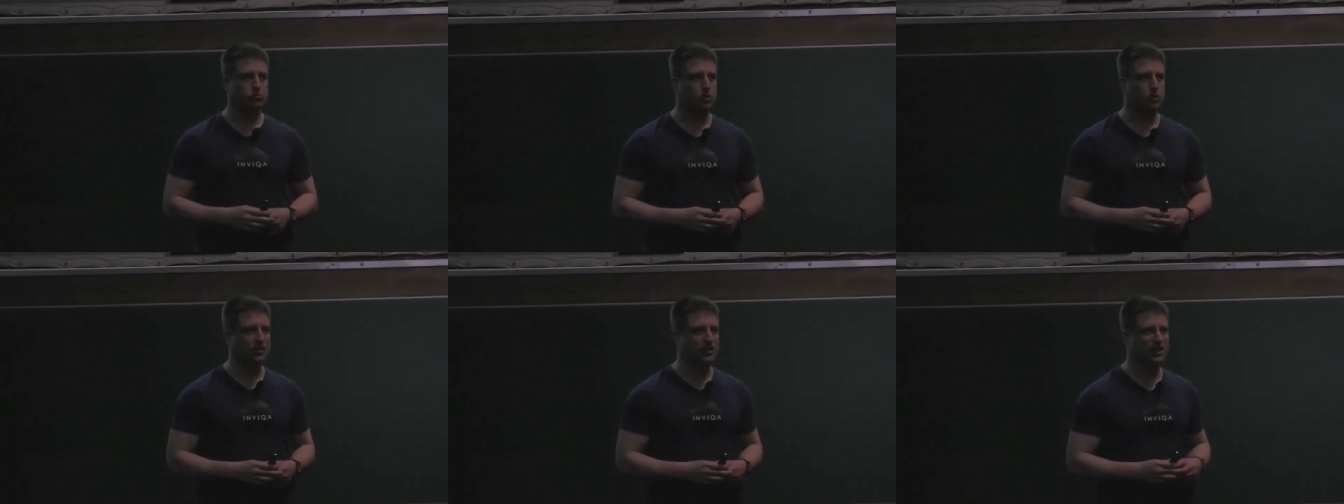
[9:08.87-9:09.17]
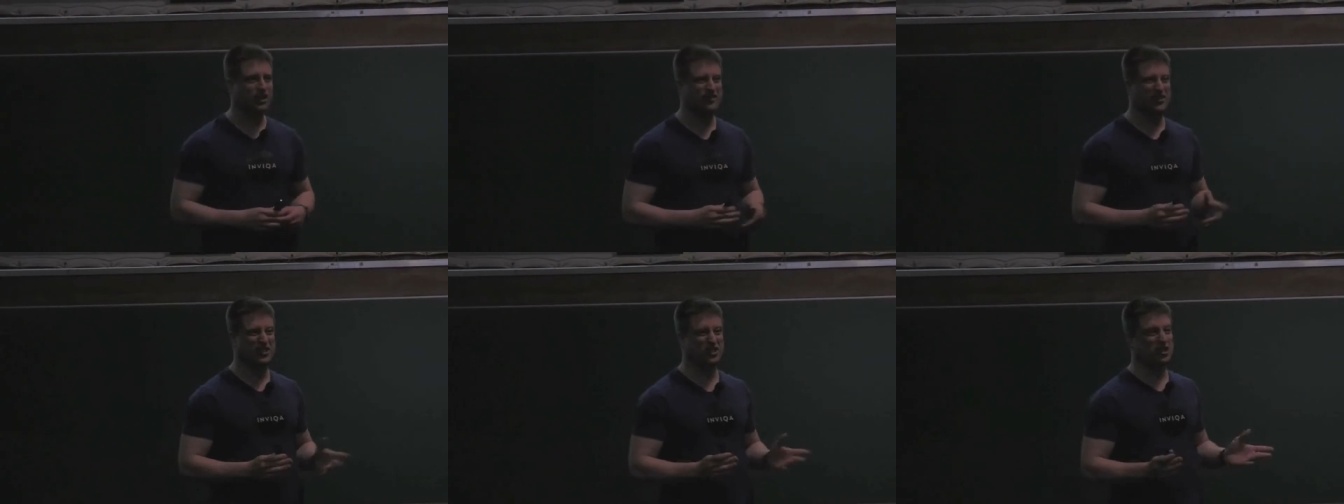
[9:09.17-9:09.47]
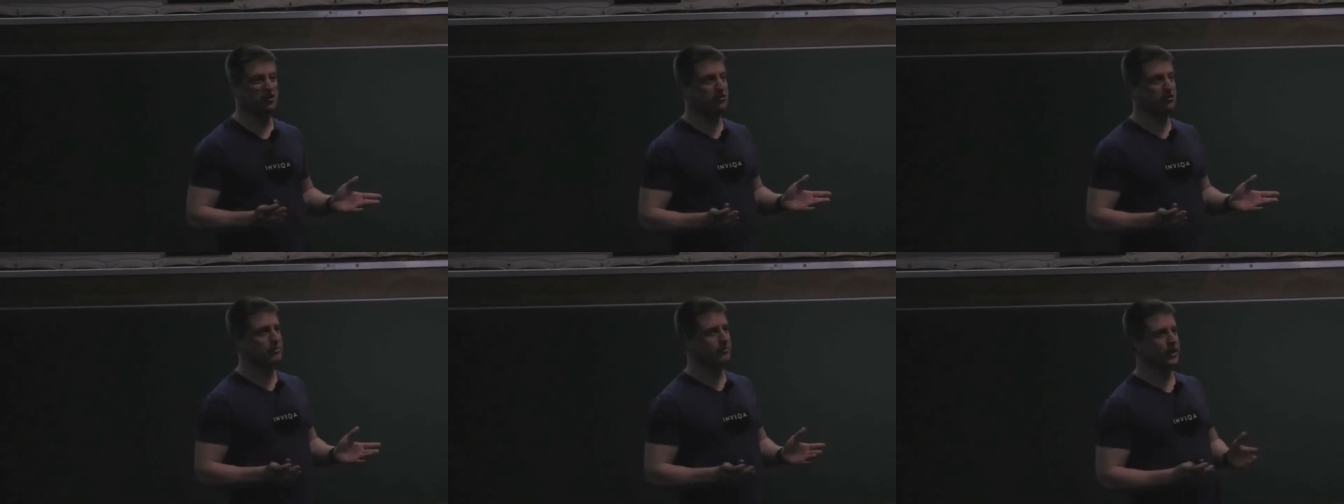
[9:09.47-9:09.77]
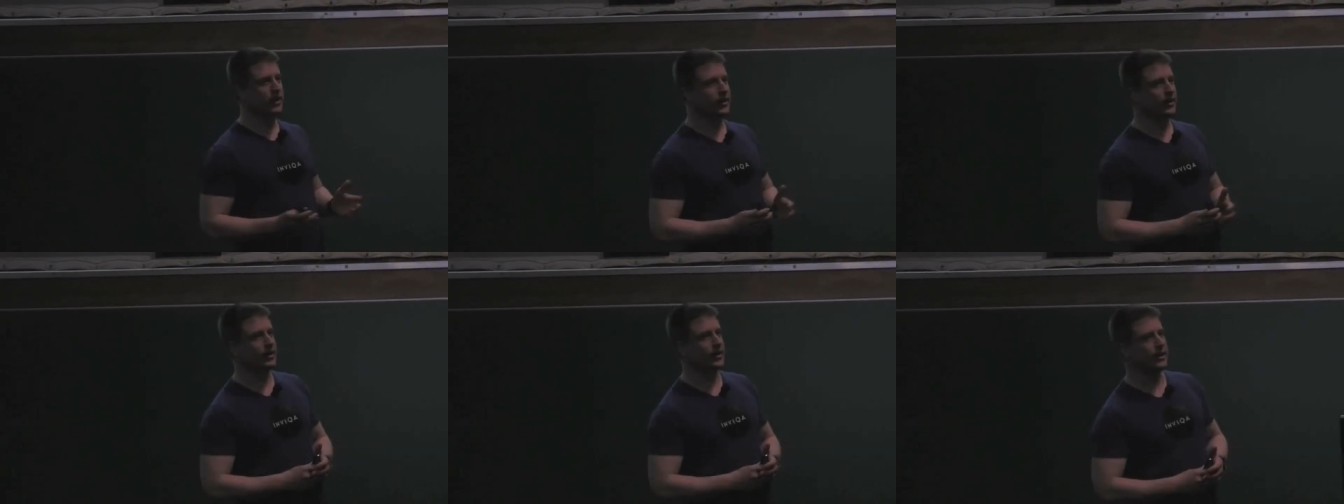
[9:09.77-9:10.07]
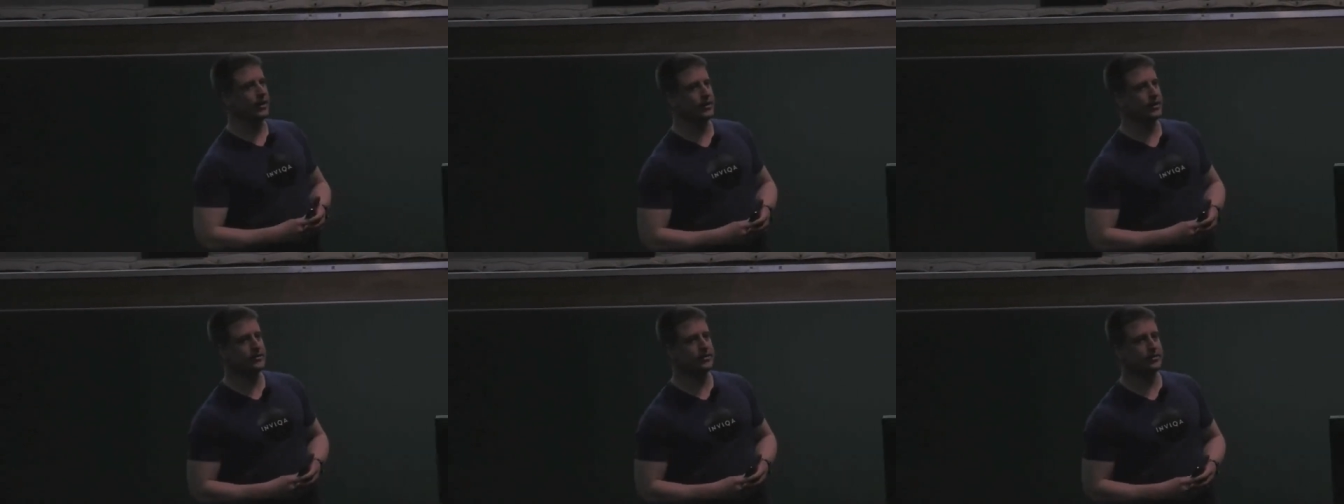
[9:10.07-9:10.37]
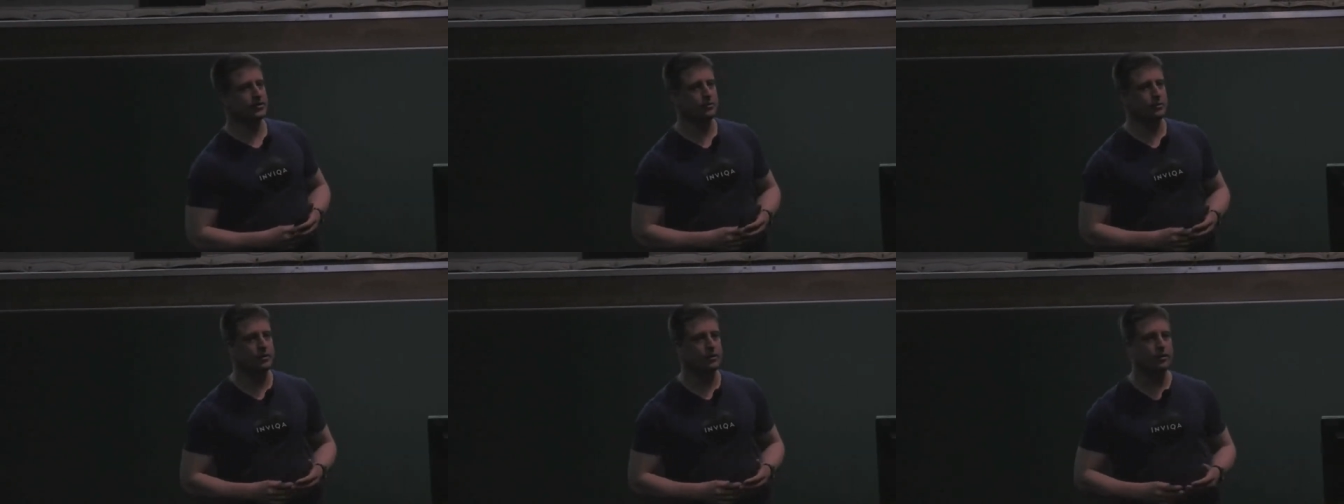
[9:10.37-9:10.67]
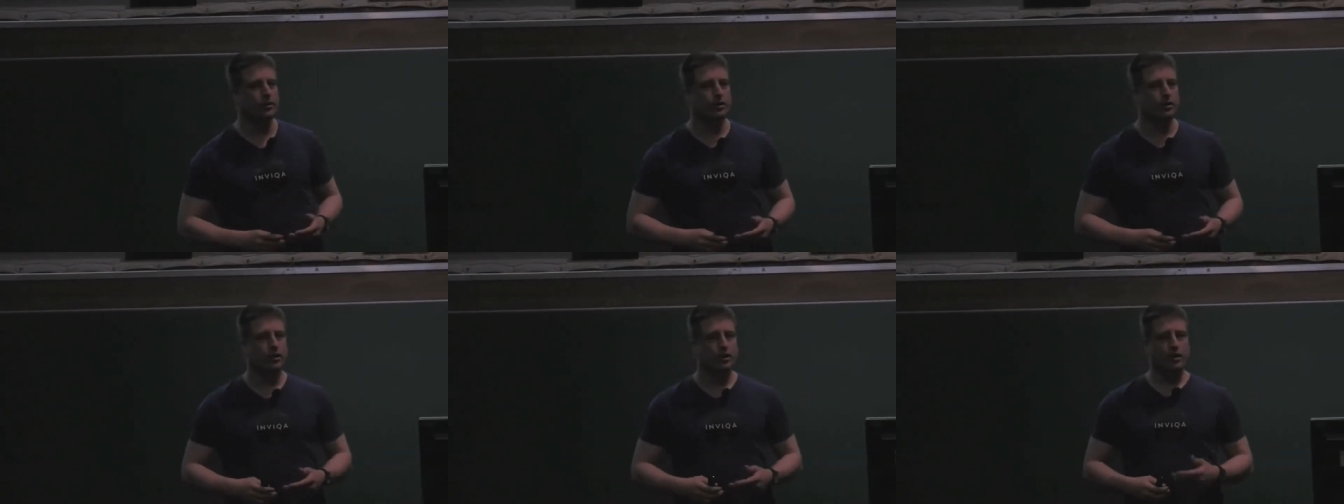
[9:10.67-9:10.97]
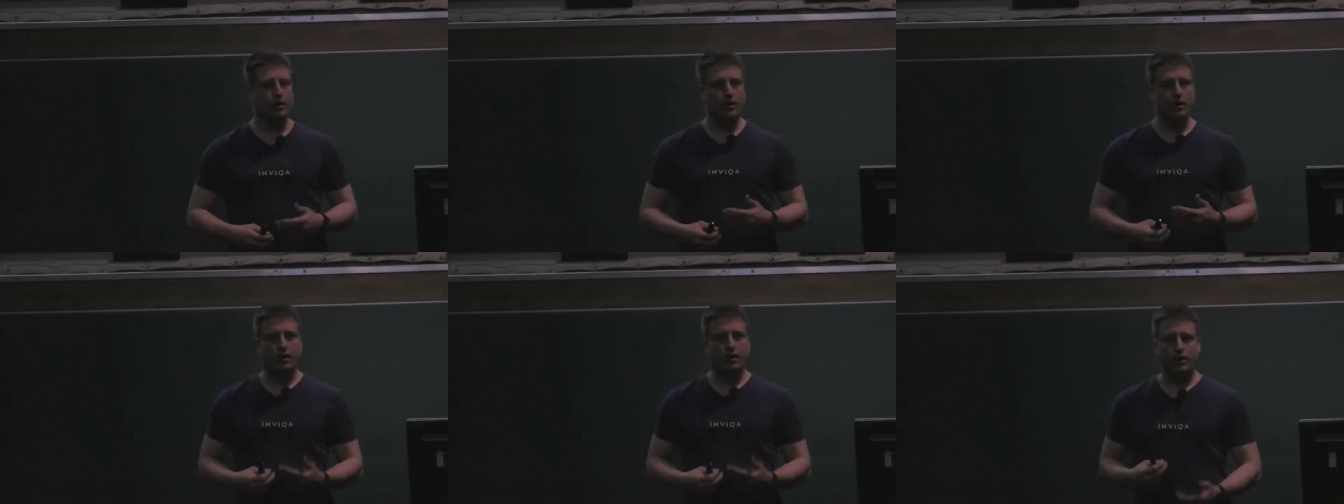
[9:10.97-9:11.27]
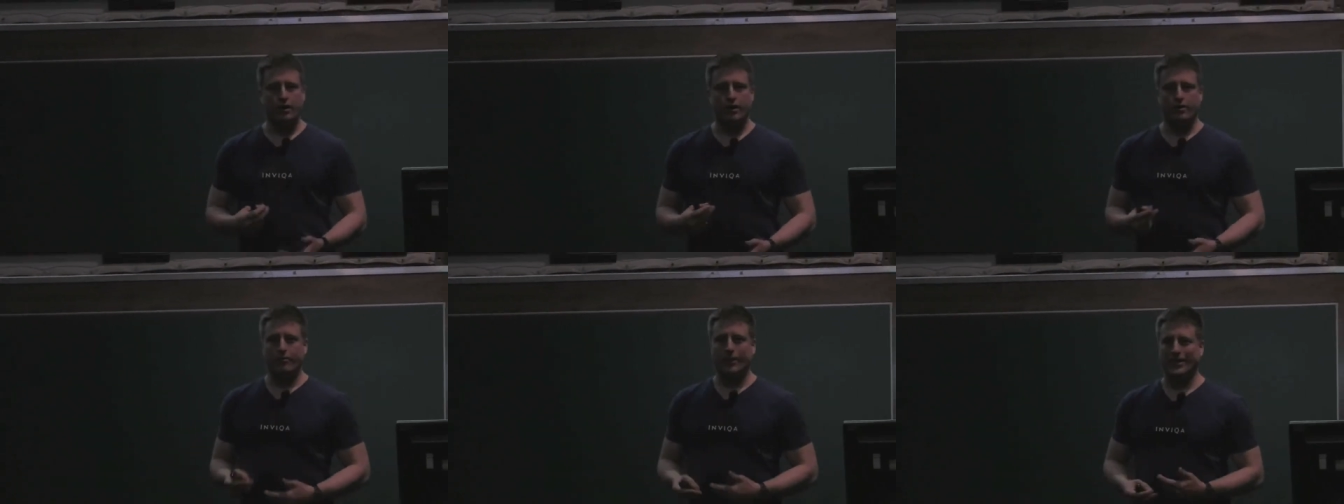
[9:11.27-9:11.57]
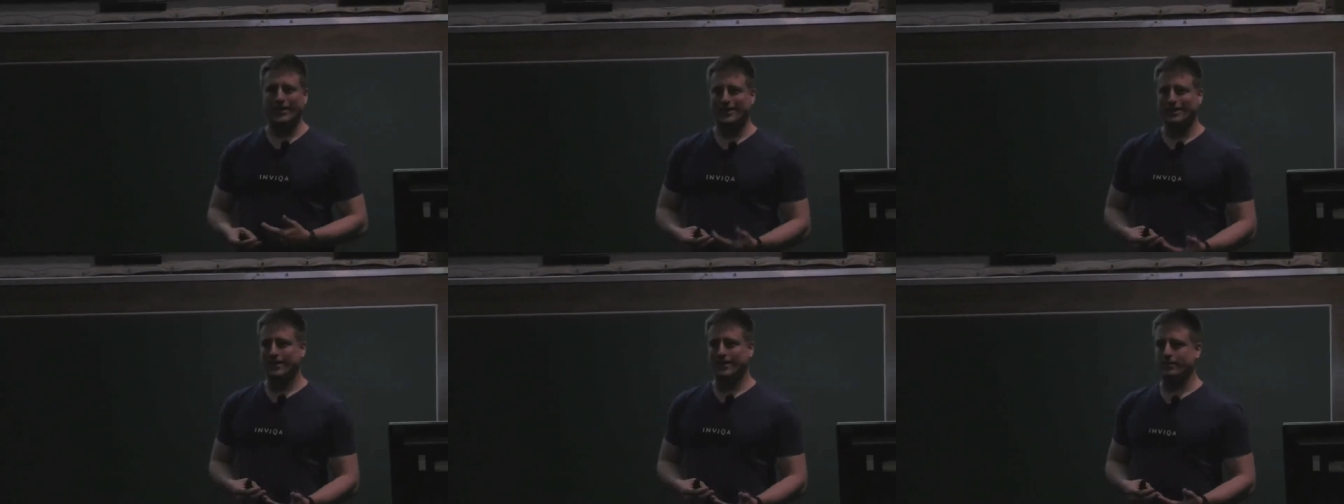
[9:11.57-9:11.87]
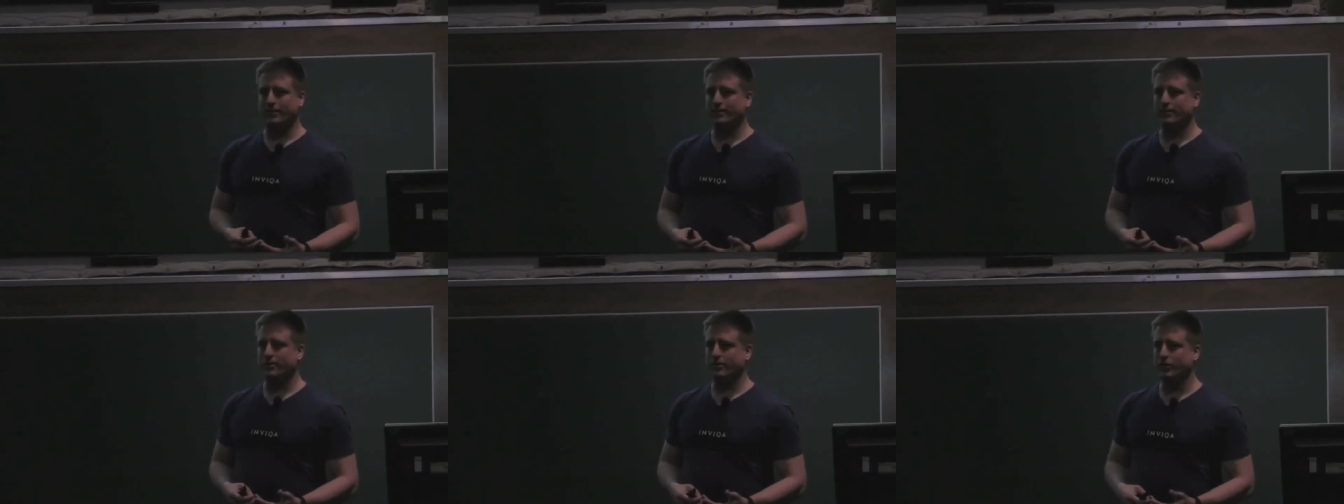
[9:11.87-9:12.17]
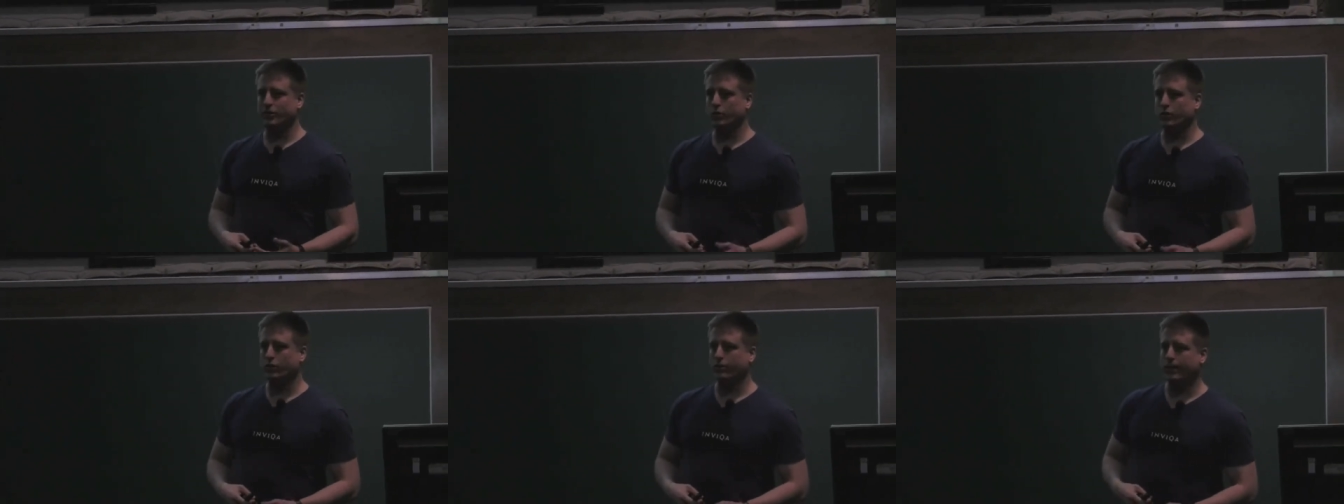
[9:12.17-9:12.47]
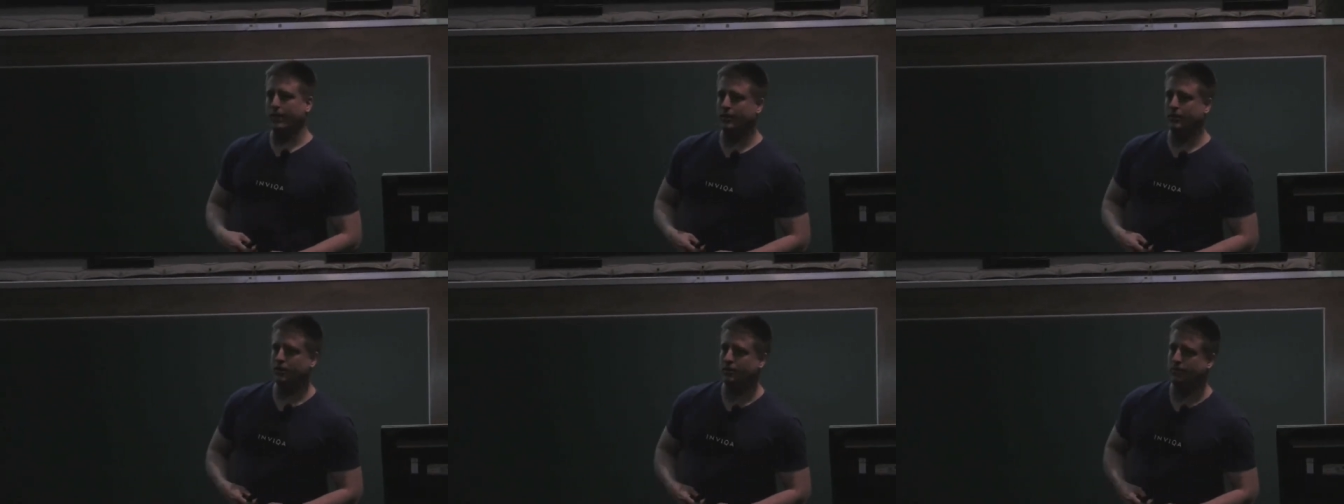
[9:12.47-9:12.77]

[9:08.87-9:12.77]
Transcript: We'll cover cherry picking later when it makes sense to talk about a